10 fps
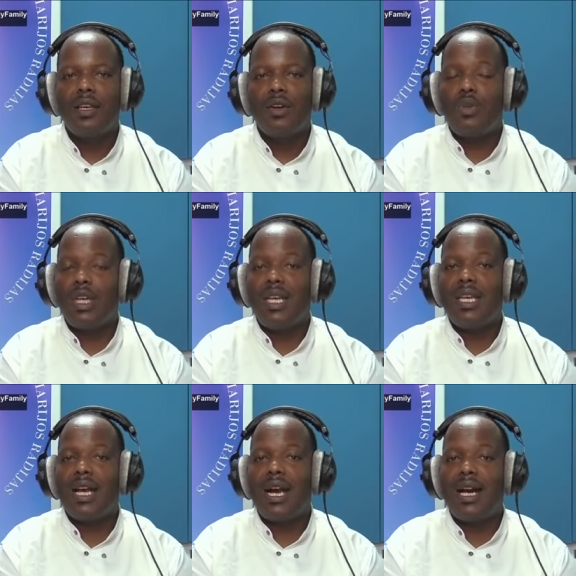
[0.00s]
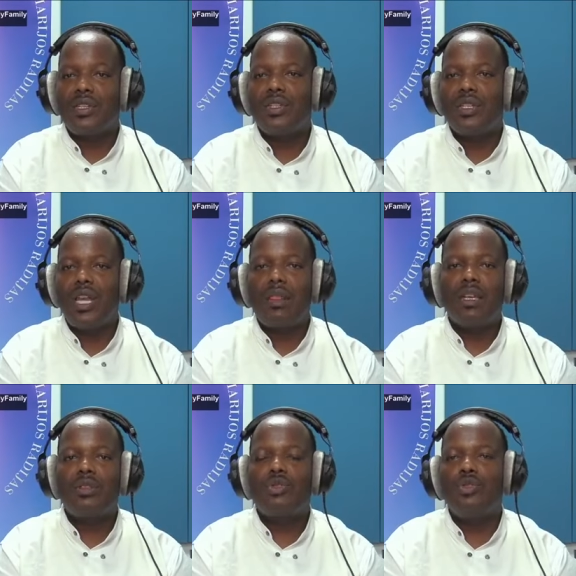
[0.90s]
really has
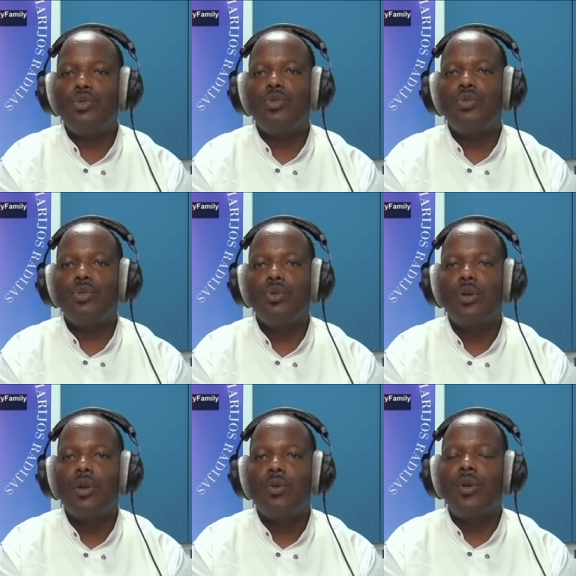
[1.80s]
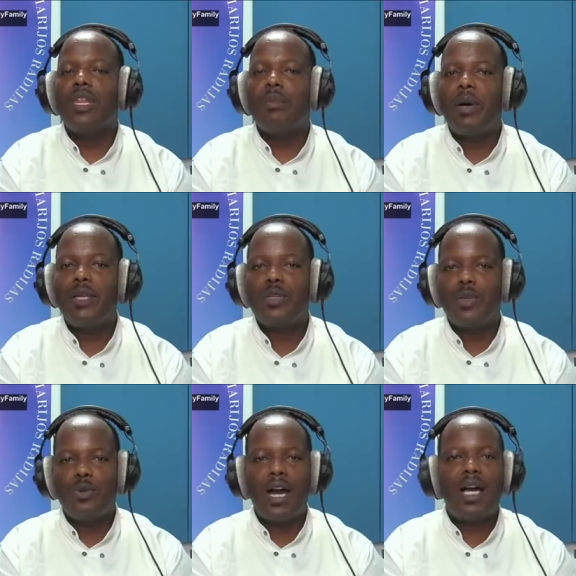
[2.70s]
nothing to do with the person
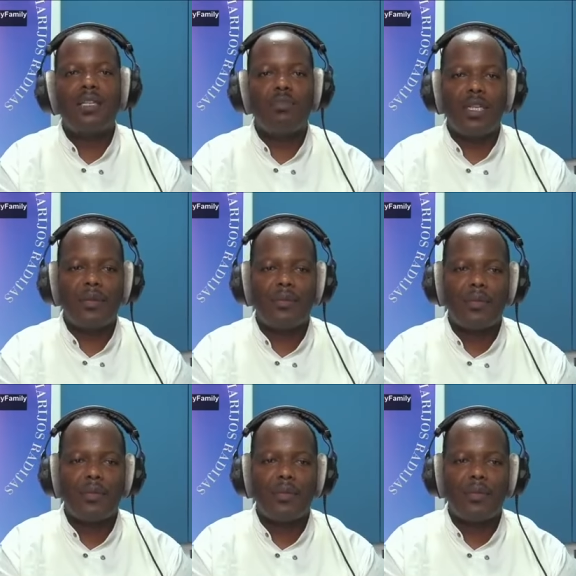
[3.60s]
who hurt me.